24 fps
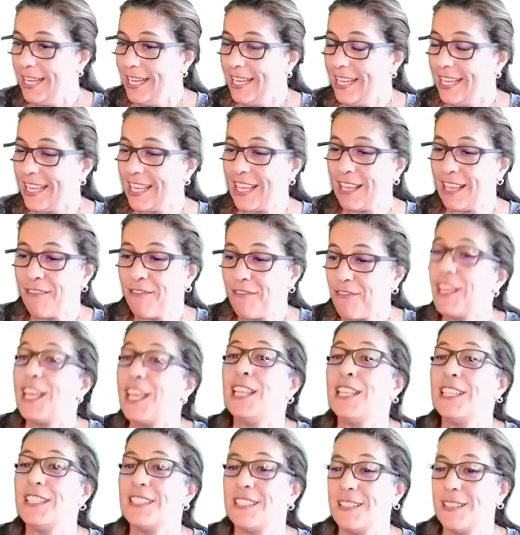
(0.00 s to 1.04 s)

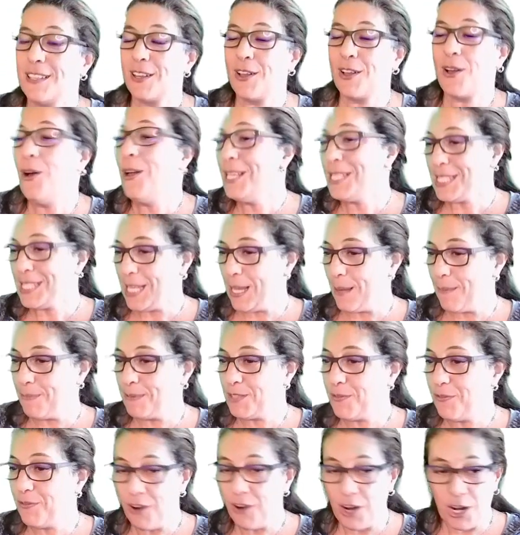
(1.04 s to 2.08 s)
invent concepts
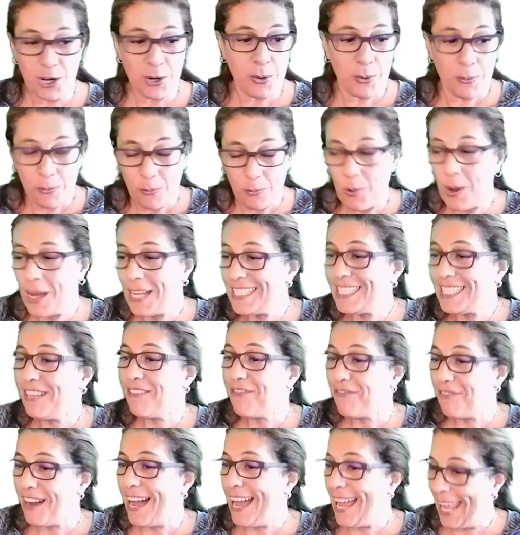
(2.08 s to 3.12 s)
for
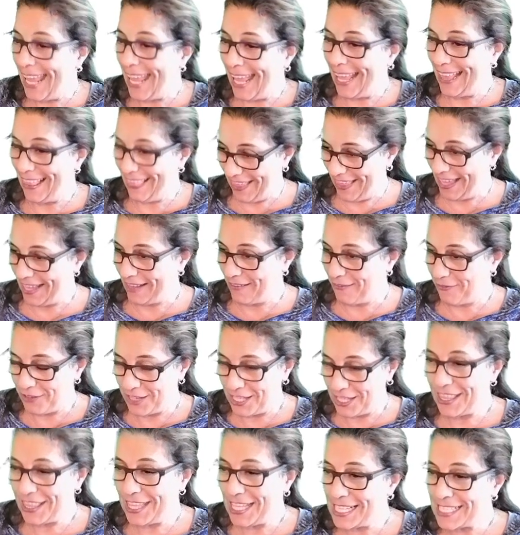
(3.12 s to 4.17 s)
quantifying things, for
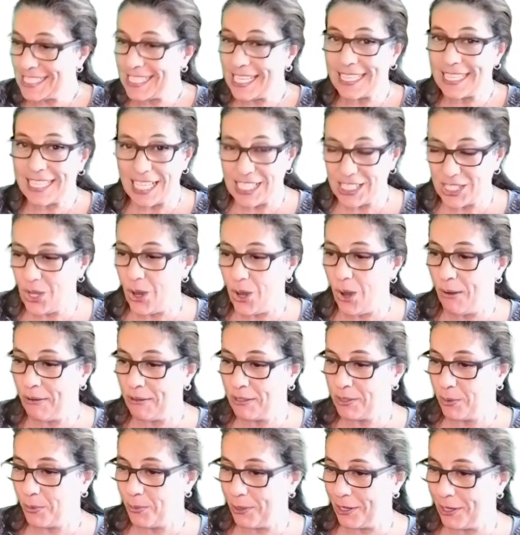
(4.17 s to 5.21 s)
the things that they saw in
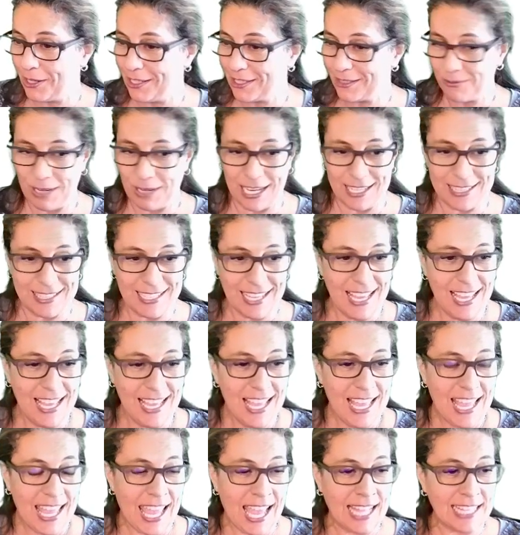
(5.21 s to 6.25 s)
the world, right?
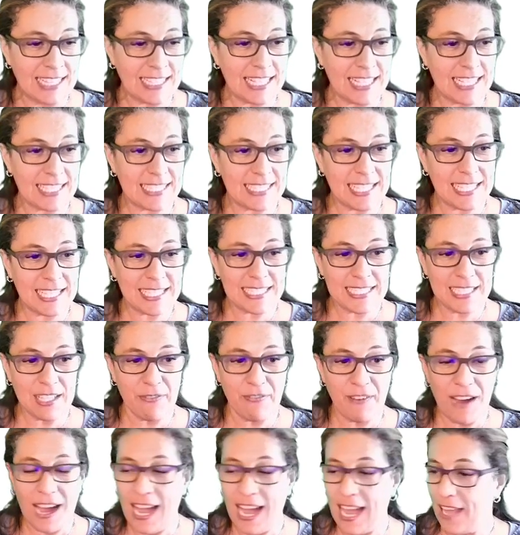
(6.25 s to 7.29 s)
And
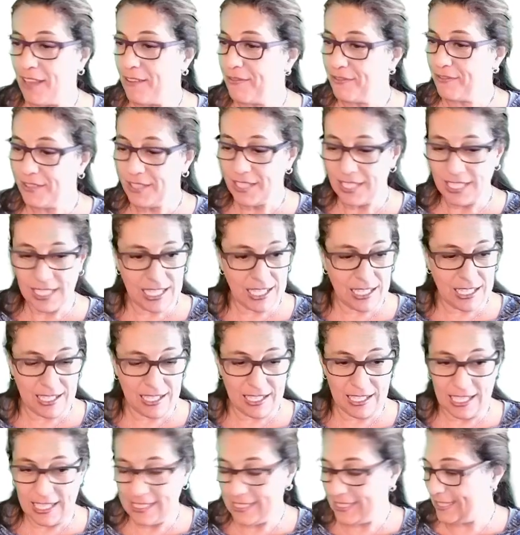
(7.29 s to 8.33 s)
65,
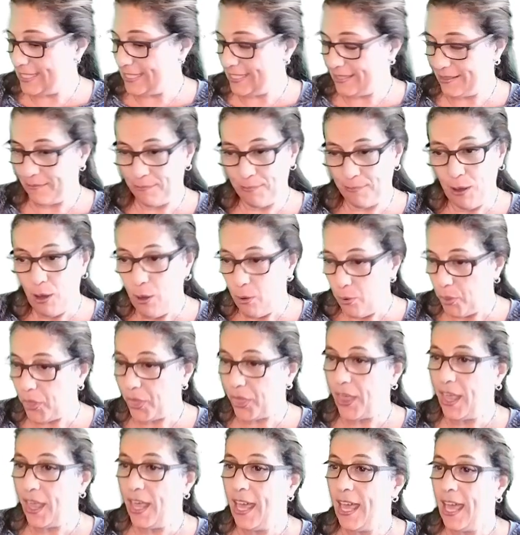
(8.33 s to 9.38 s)
it's both
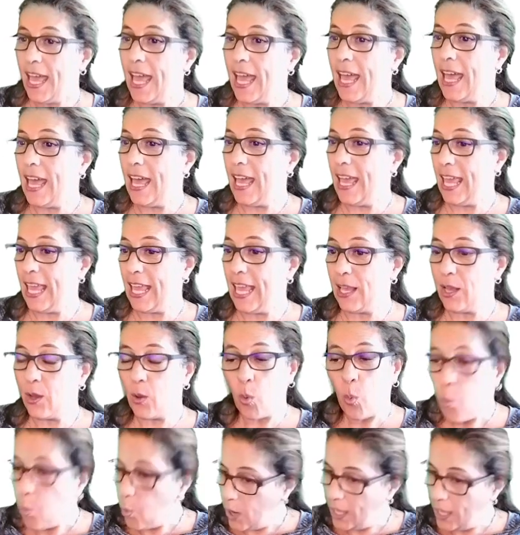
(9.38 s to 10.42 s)
a
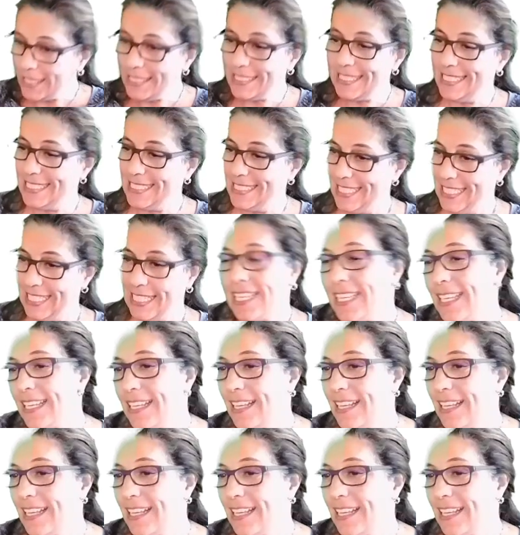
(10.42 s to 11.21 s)
quantity